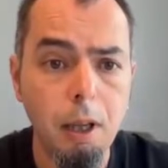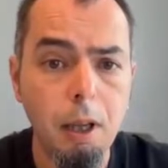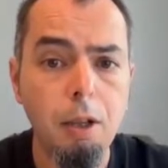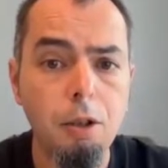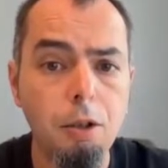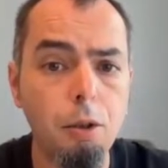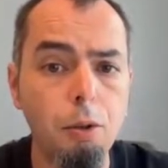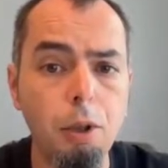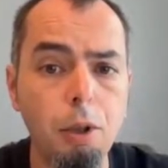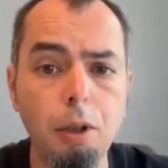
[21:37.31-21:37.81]

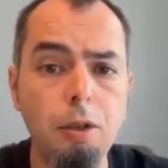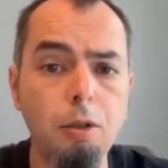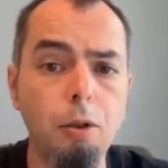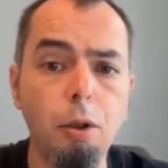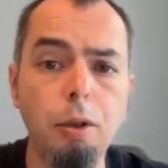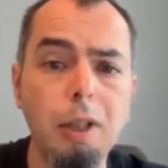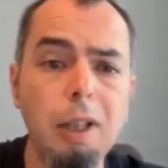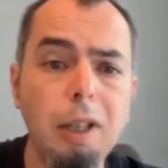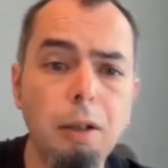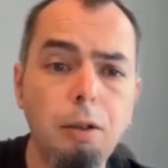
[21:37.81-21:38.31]
So there is no
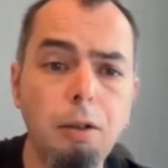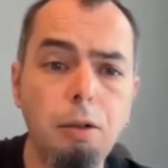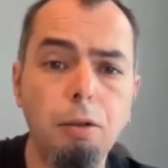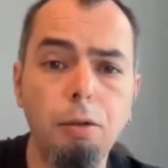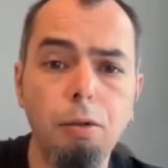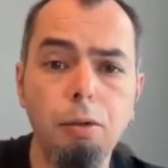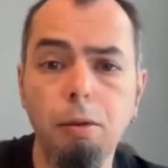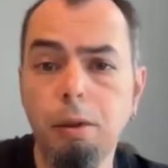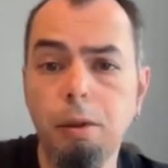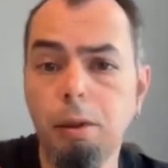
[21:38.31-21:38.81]
need
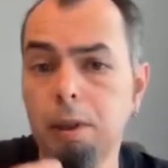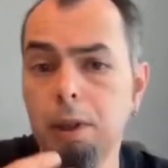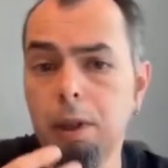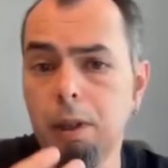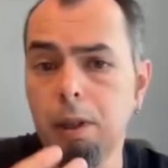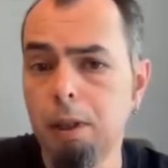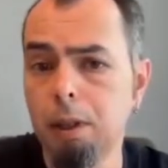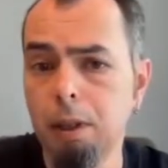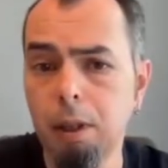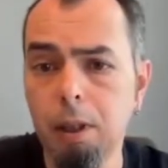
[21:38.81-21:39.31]
to
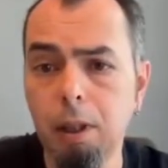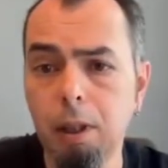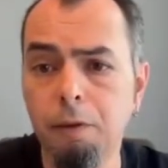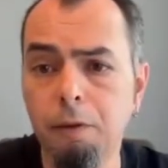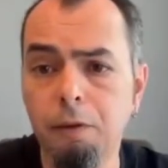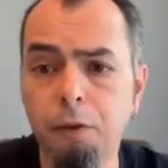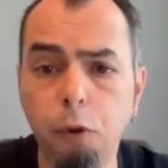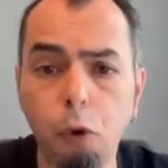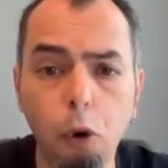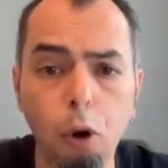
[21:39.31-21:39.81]

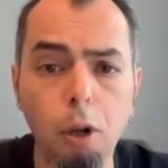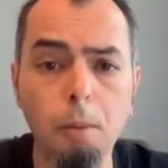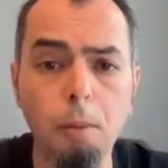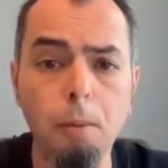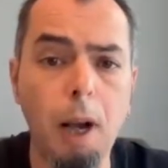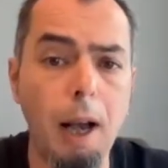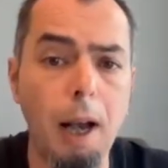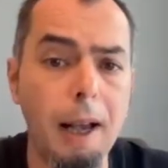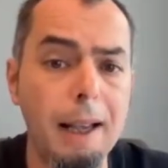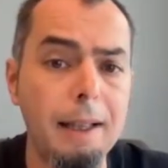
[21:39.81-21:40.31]

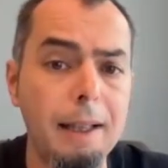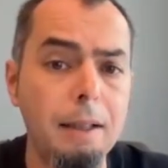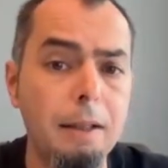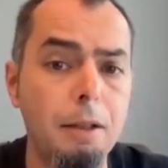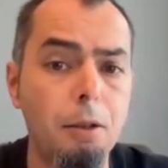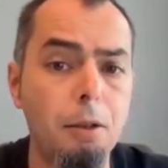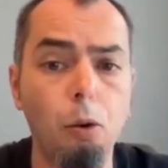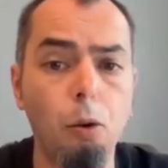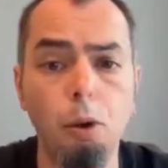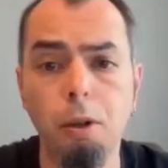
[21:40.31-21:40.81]
inform
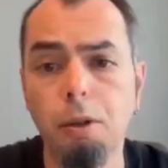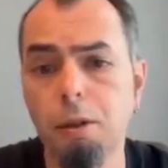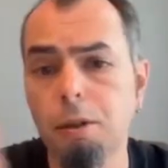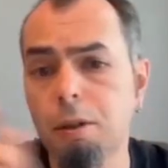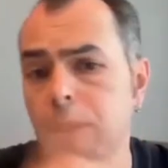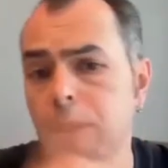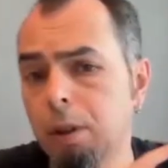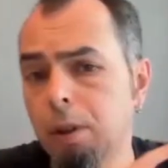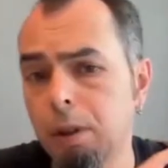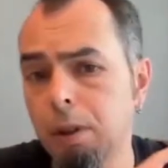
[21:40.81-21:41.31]
us or
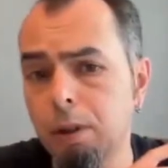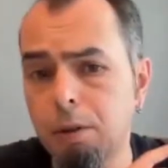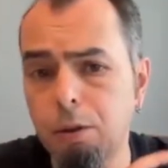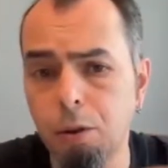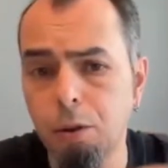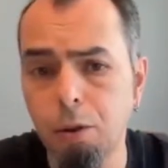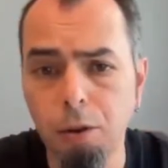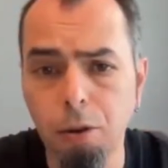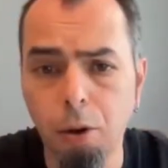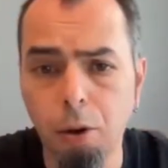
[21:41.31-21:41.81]

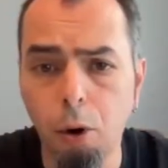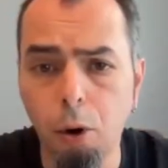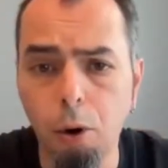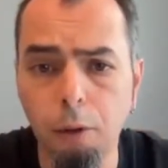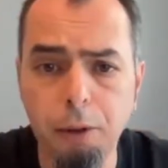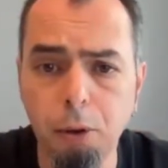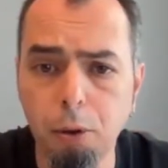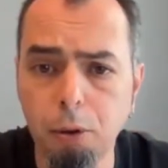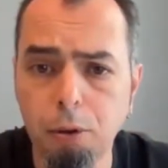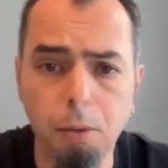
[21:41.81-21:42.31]
turn
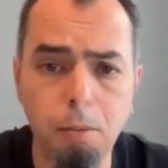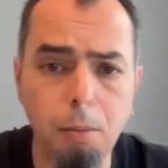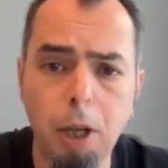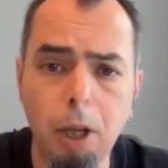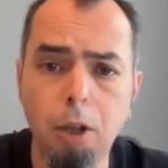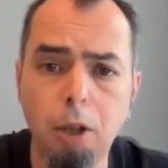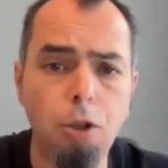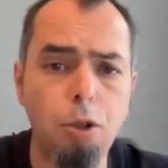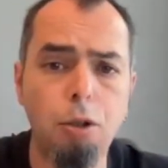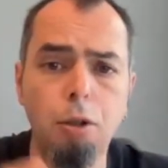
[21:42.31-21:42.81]
off the
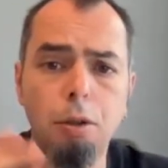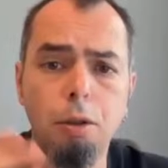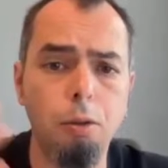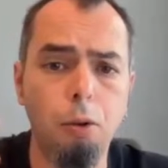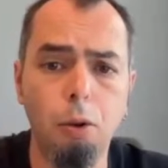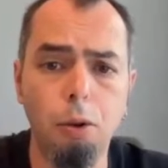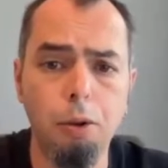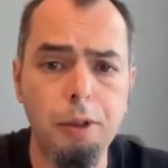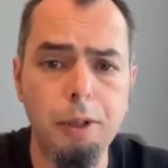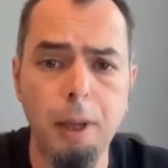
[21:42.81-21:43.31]
automation
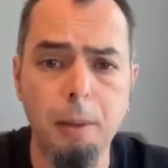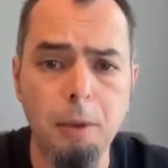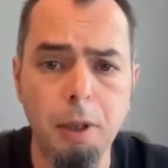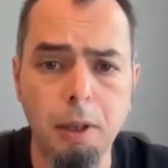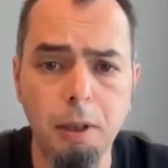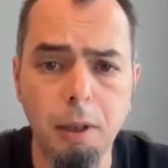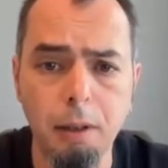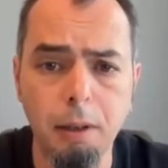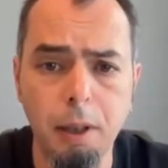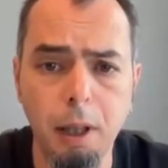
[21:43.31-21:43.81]
or
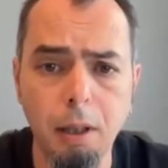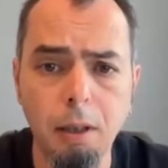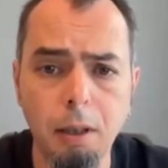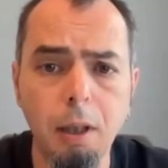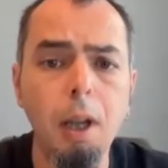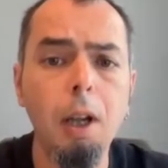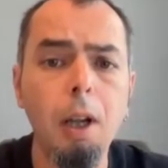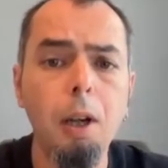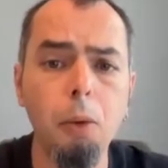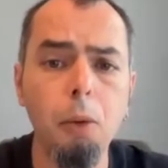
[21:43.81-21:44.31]
something like that.
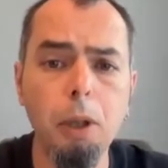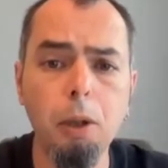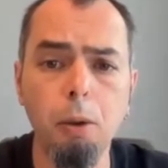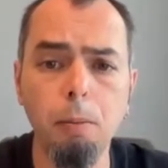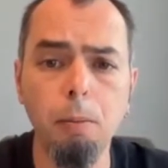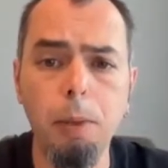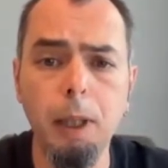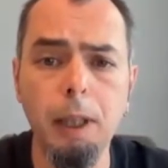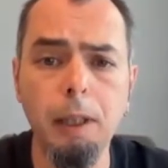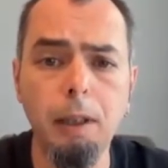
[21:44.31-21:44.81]
We
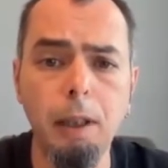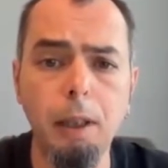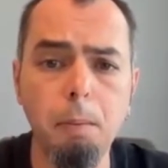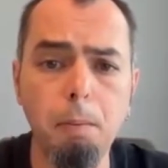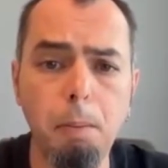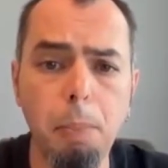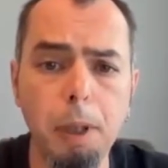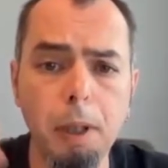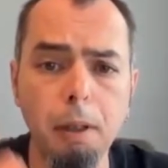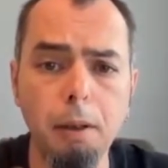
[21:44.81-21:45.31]
completely
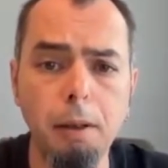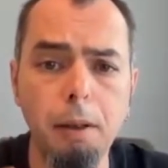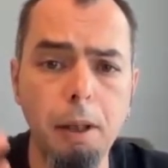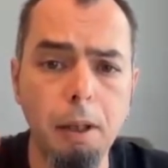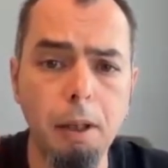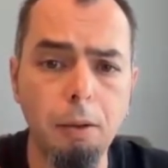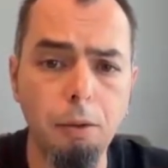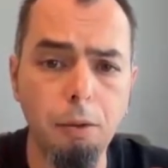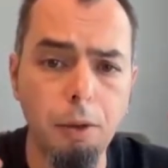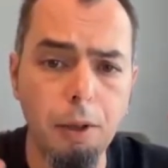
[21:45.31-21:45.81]
built
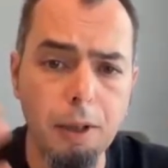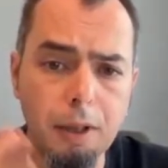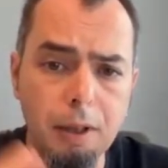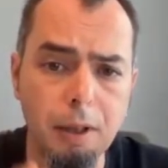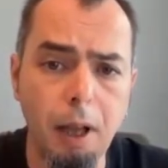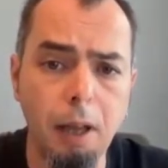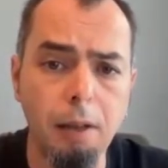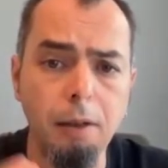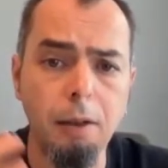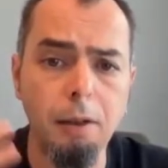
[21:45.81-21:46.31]
into the
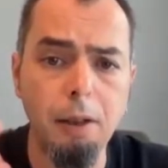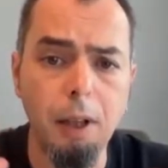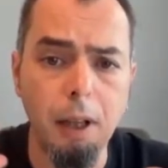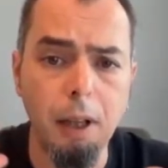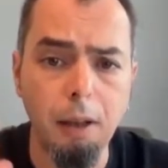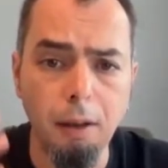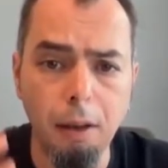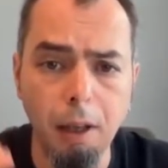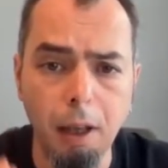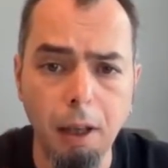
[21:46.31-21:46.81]
standard
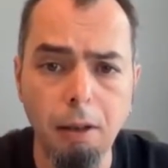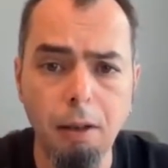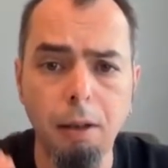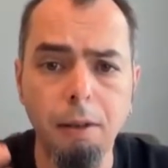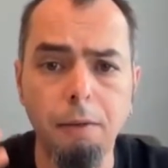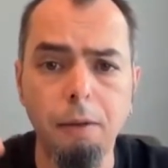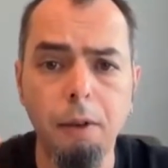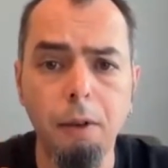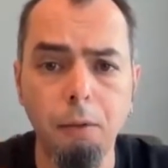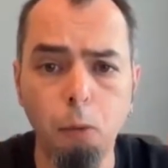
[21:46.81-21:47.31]
and
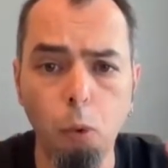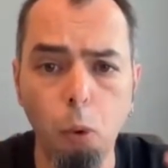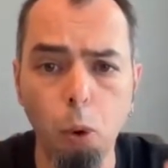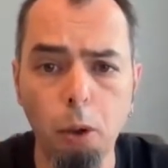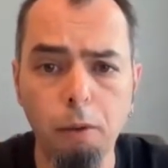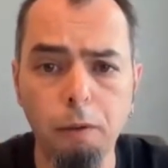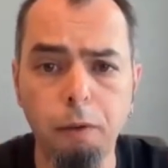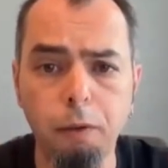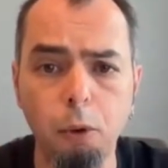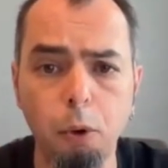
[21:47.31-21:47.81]
native
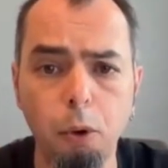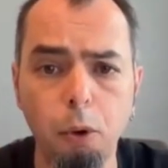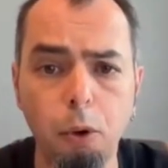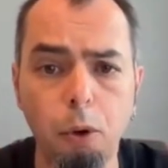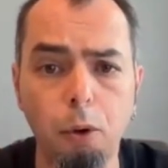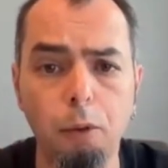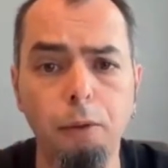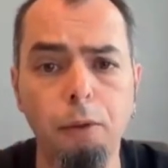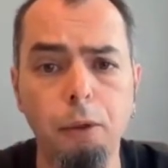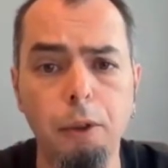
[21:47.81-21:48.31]

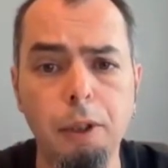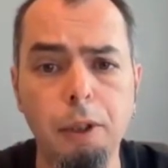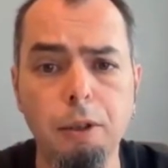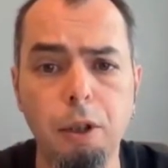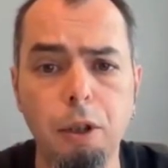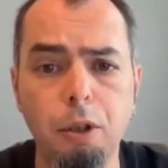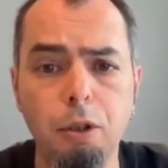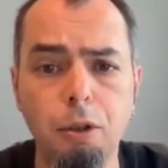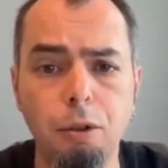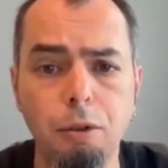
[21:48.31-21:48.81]
workflow of
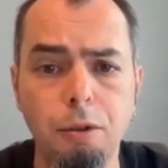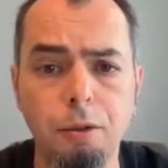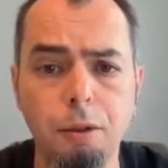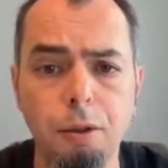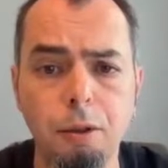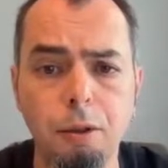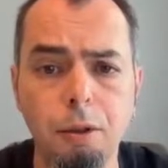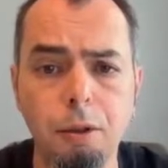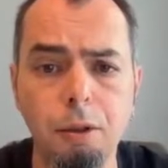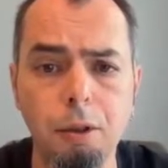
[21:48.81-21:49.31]
organizations,
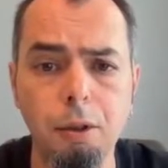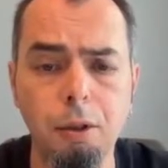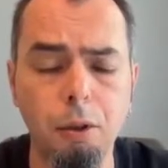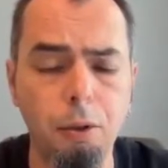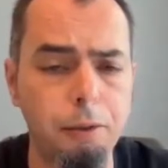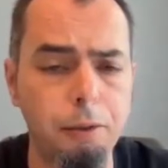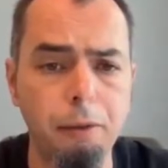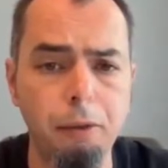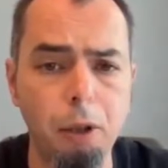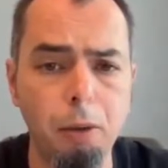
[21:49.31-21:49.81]

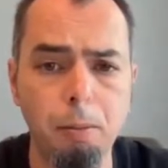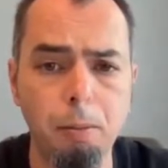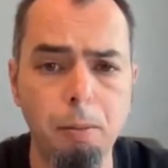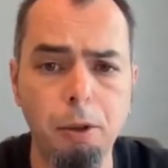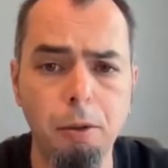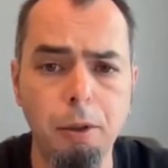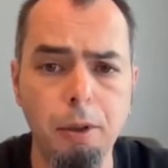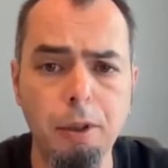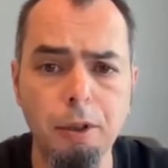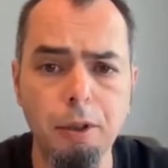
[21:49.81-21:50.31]
of
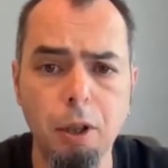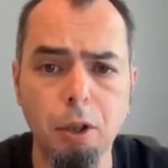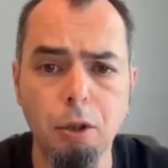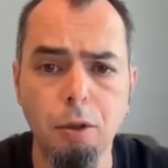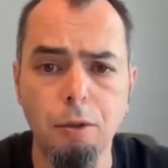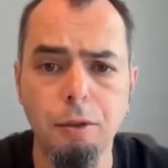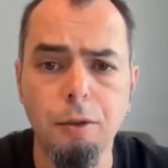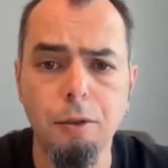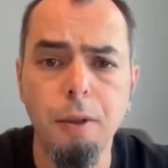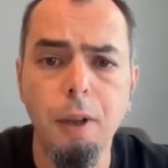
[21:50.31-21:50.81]
development
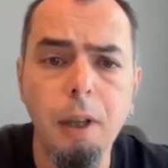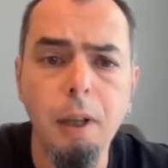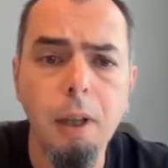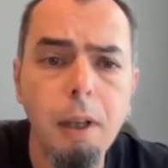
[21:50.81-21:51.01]
organizations.